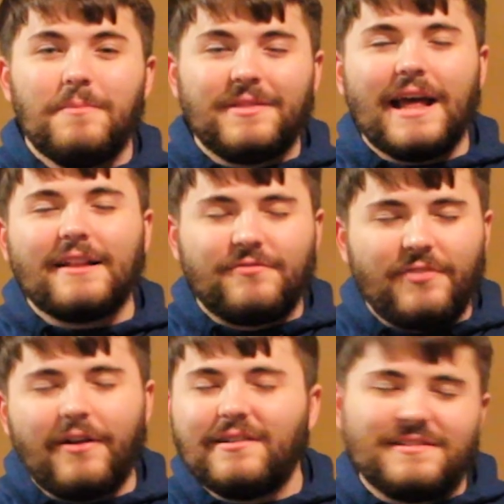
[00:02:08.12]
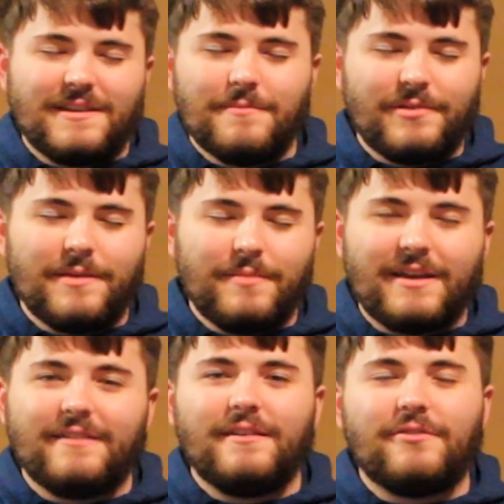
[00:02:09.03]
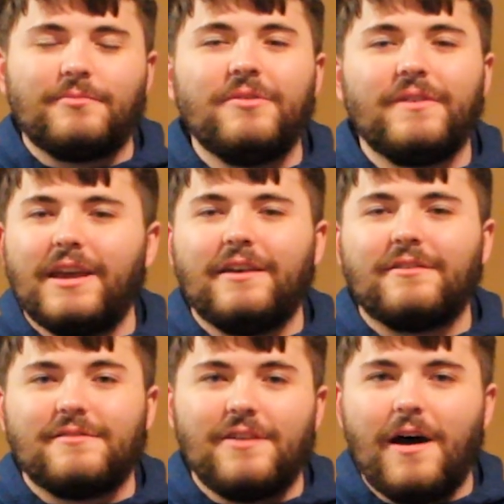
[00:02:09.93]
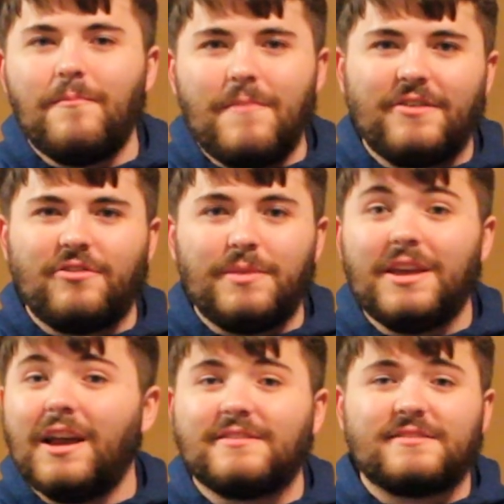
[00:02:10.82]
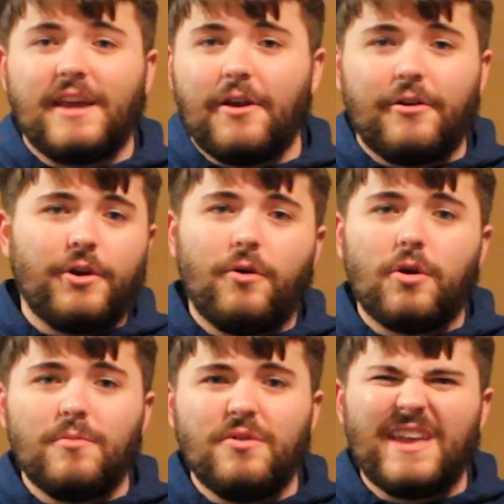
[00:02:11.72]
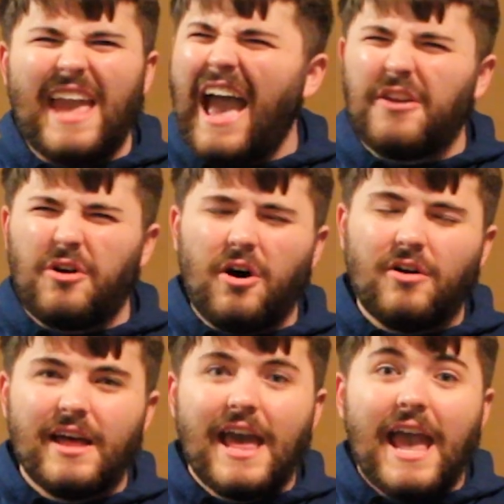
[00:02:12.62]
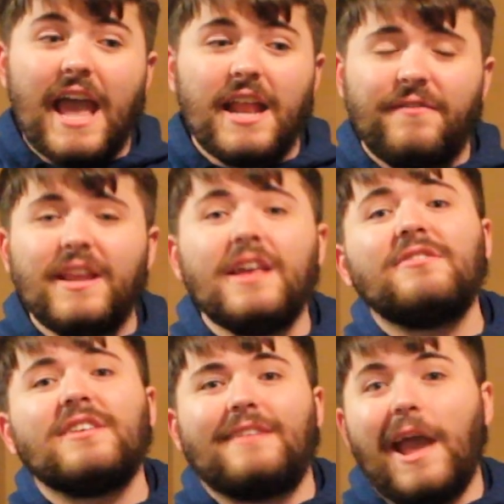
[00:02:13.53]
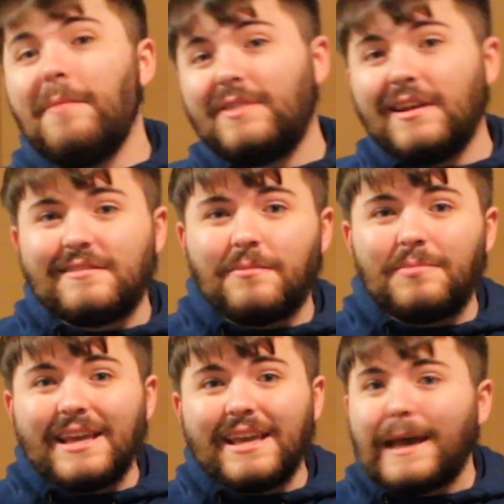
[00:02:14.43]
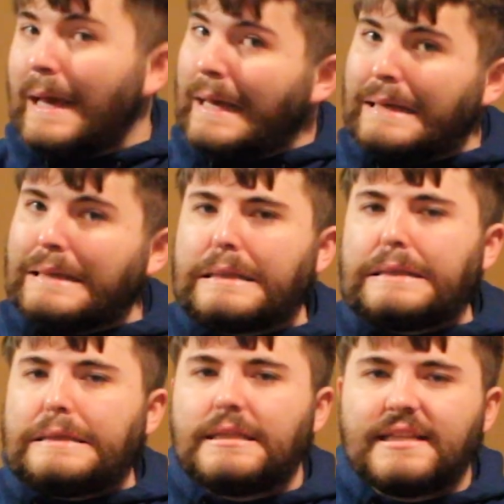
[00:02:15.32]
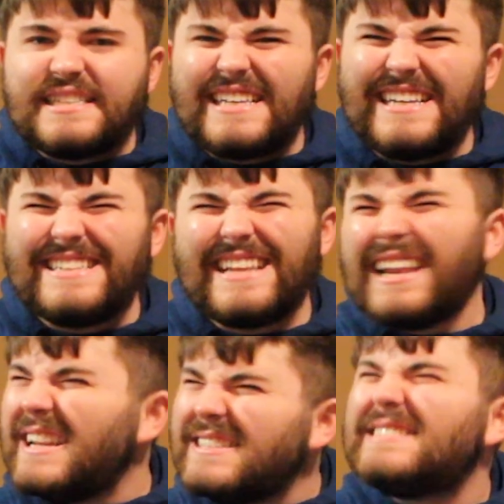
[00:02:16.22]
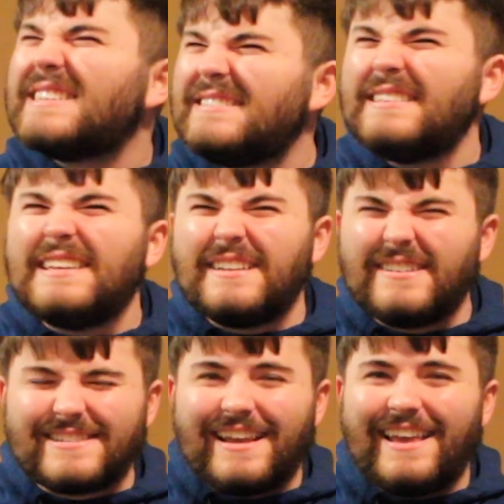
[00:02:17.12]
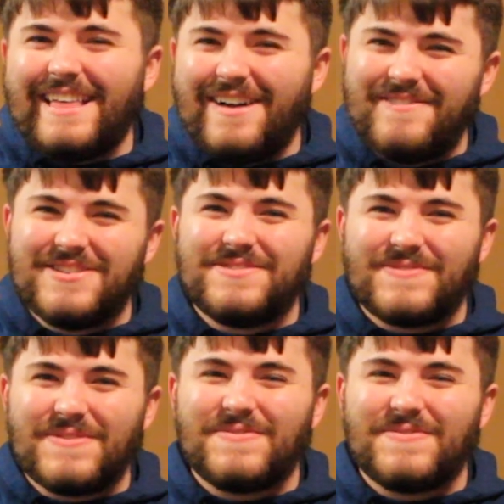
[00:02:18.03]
but that's very simply because this movie is not meant to be a scary horror movie at all, and if it is attempting to be, they didn't succeed, I'll say that much for